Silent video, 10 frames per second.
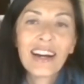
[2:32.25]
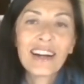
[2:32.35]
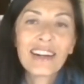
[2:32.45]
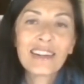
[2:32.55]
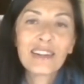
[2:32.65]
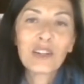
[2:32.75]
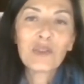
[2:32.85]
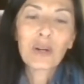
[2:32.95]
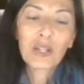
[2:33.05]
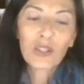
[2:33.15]

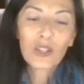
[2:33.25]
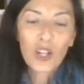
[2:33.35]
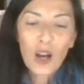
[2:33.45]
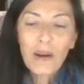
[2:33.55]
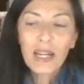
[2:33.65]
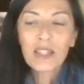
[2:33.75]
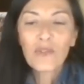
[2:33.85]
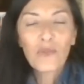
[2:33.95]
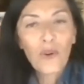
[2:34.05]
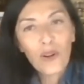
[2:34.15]
But the shop has
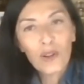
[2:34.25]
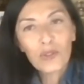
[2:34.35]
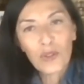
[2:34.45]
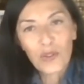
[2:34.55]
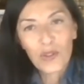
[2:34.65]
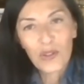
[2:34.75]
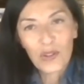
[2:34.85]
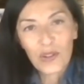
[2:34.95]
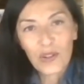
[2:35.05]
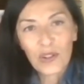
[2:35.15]
evolved over the
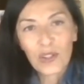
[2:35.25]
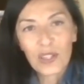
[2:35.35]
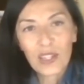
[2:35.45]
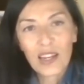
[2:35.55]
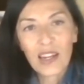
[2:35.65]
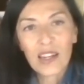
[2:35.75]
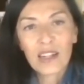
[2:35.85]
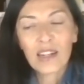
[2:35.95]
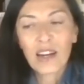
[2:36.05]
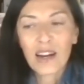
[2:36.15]
years in